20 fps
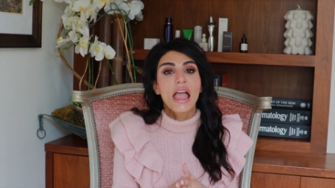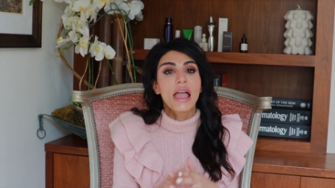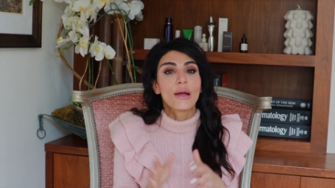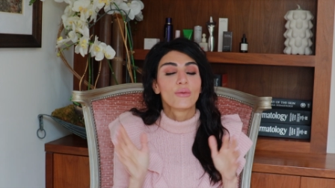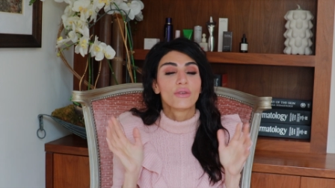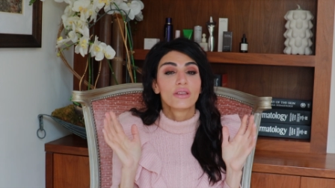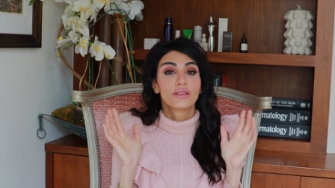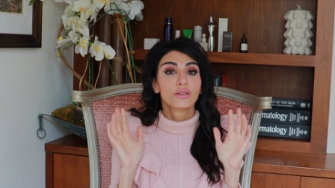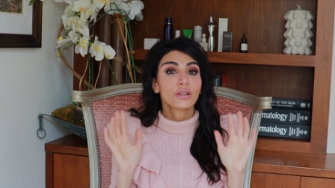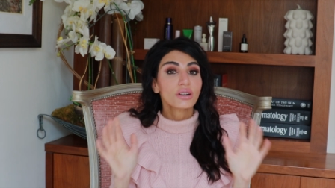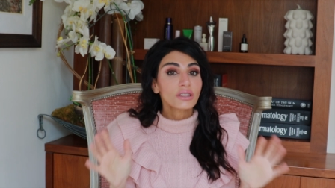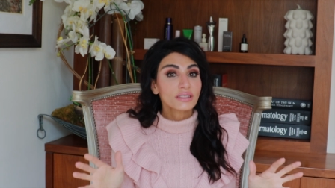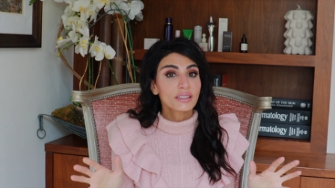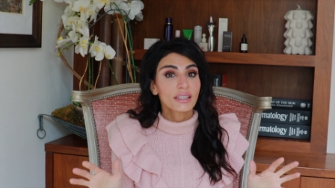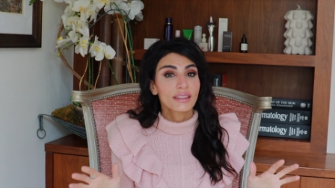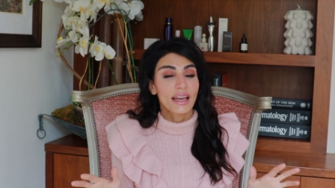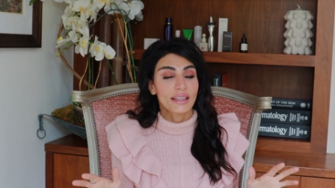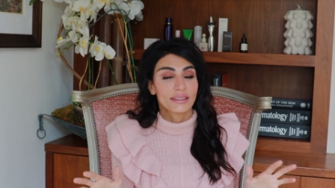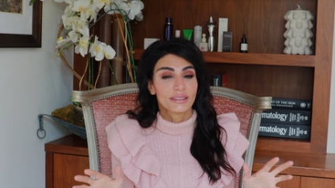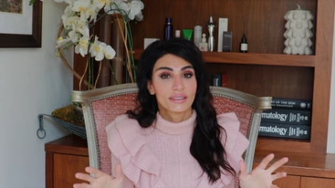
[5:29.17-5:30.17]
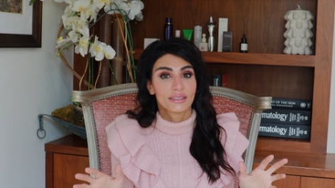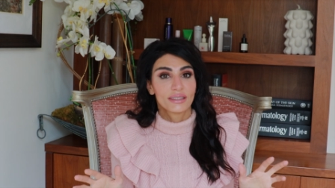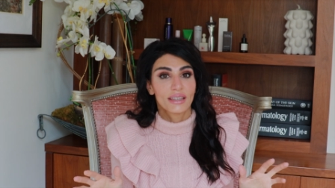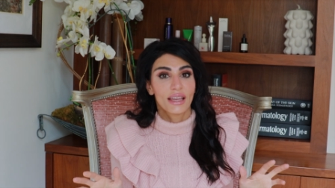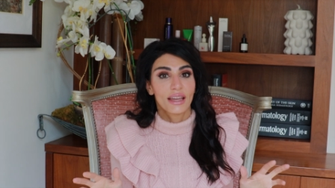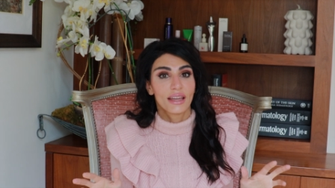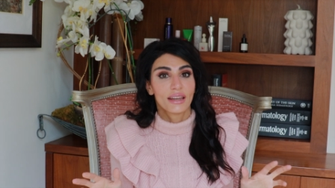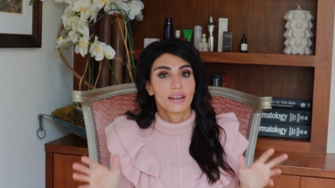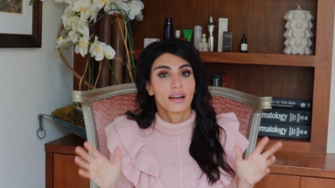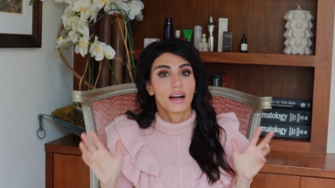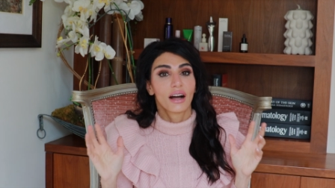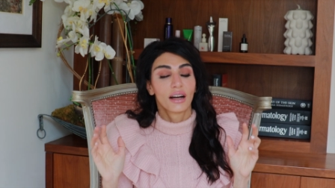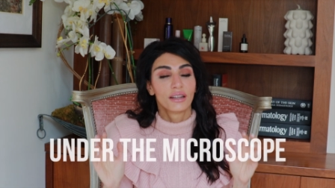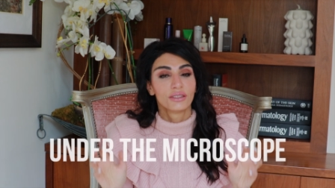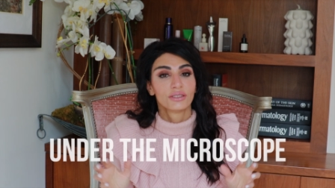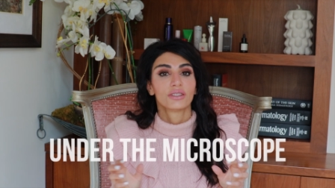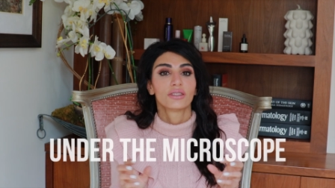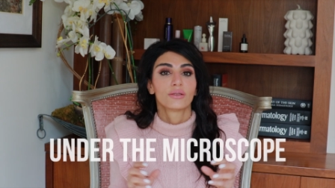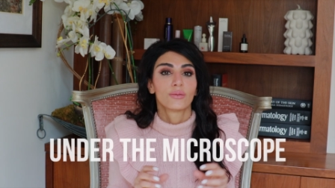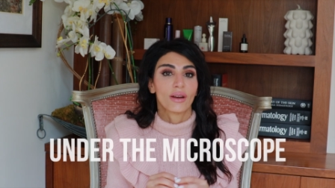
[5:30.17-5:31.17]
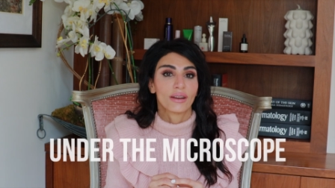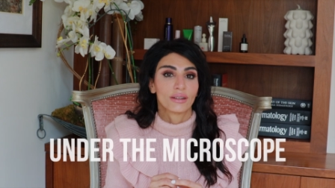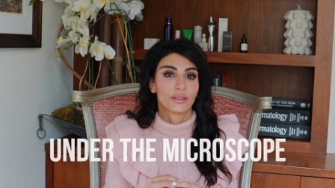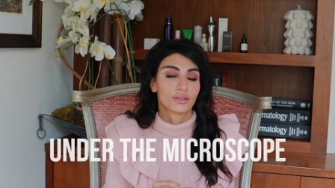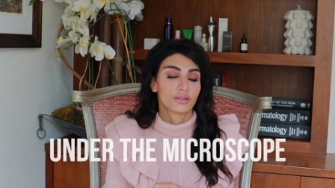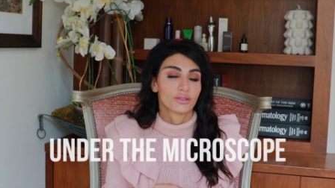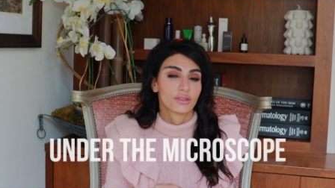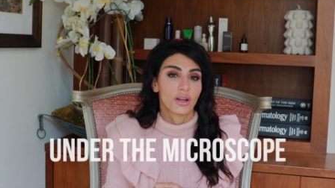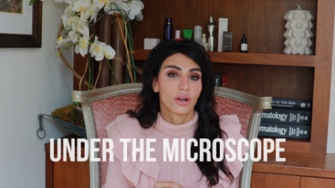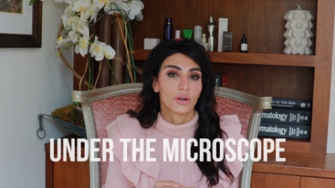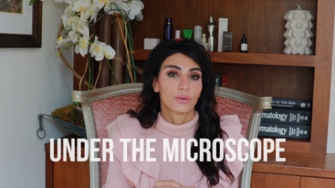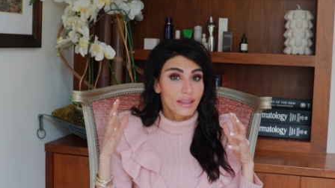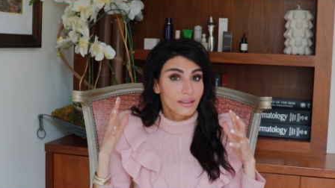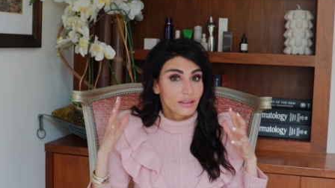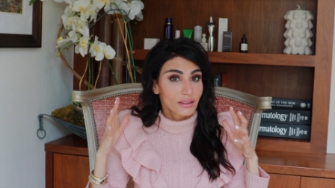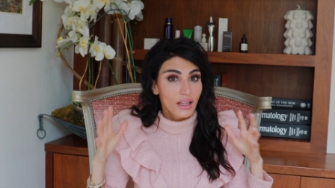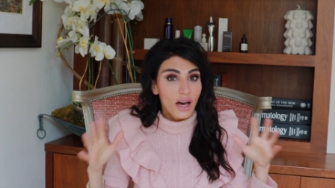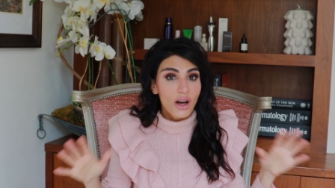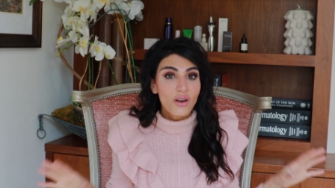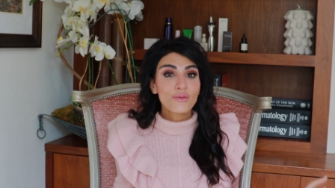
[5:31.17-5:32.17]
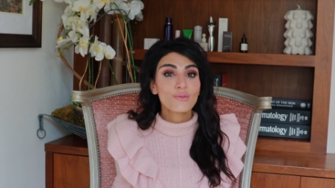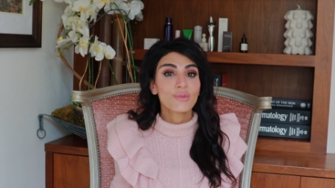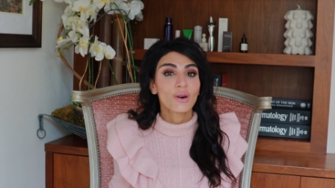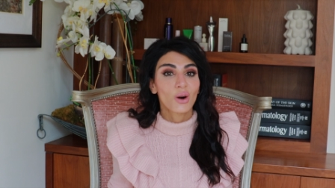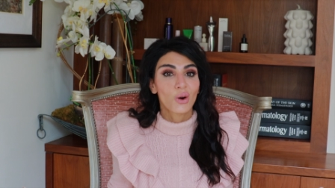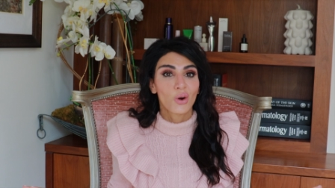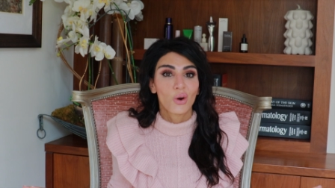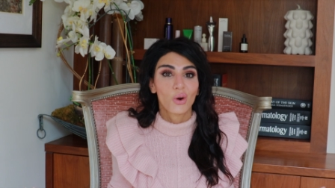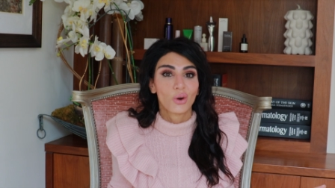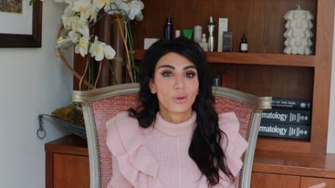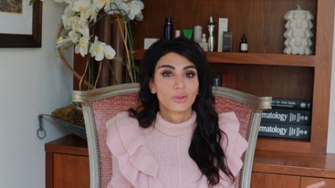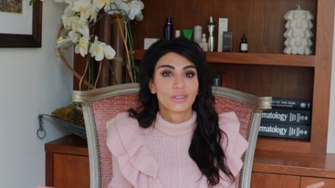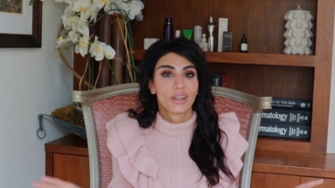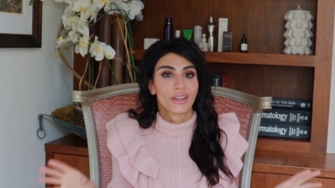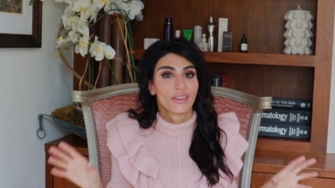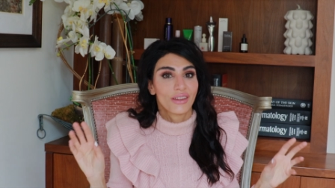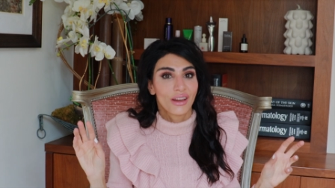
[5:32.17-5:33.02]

And we looked at that skin under the microscope, and lo and behold,